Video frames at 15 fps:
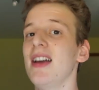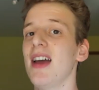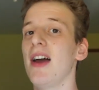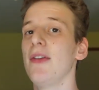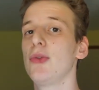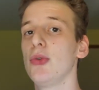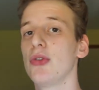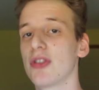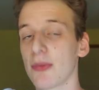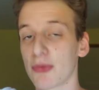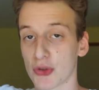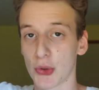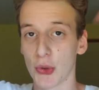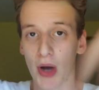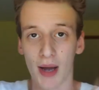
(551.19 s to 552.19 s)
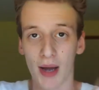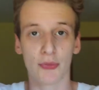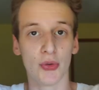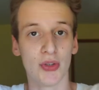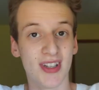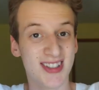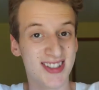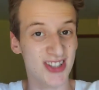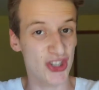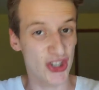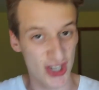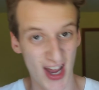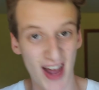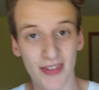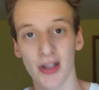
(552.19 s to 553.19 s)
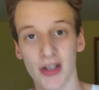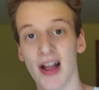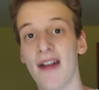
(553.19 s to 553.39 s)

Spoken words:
and to subscribe to this channel.